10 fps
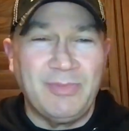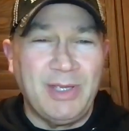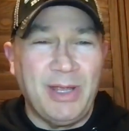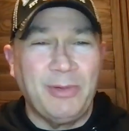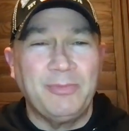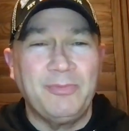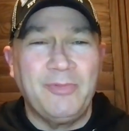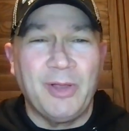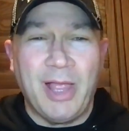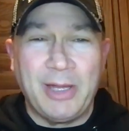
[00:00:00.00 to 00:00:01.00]
you know
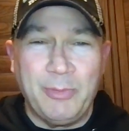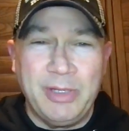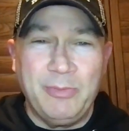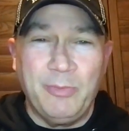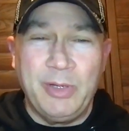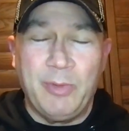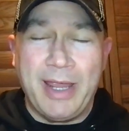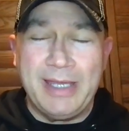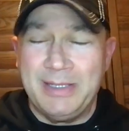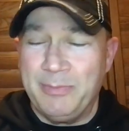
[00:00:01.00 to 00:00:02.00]
feel like we we
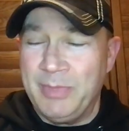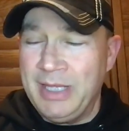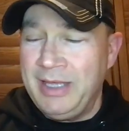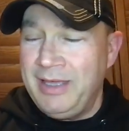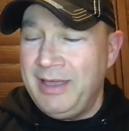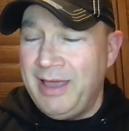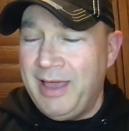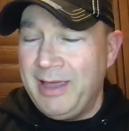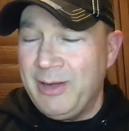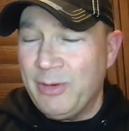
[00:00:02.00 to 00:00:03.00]
raised him
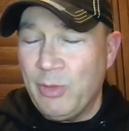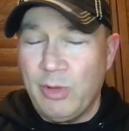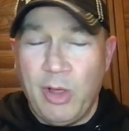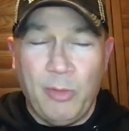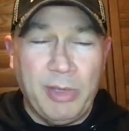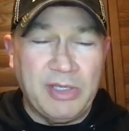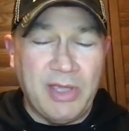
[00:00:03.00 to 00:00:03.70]
uh, here in Oklahoma.